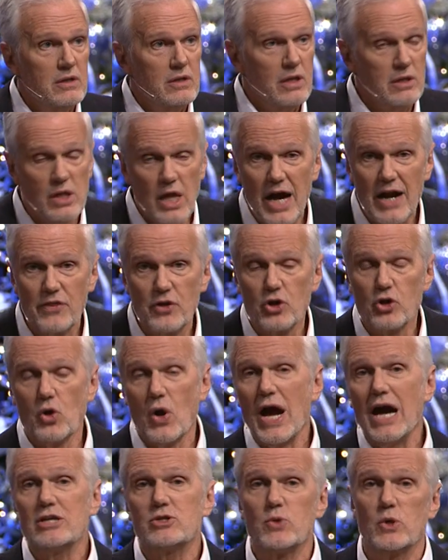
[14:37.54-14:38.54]
a lot of the
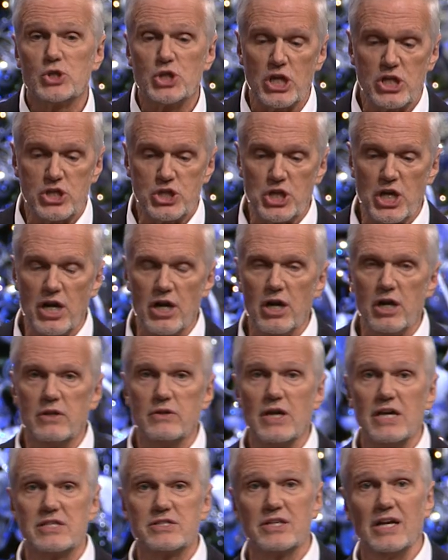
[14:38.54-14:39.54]
graduates had shared,
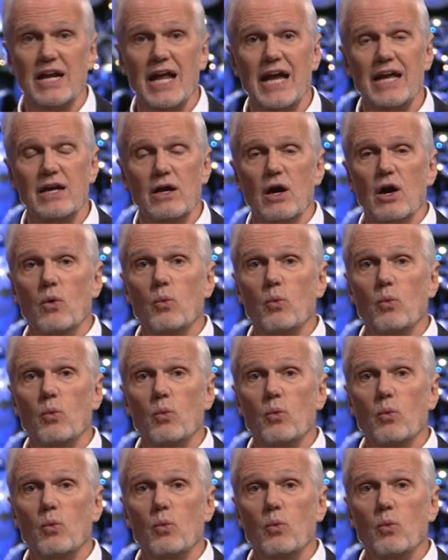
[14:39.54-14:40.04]
they said, Hey,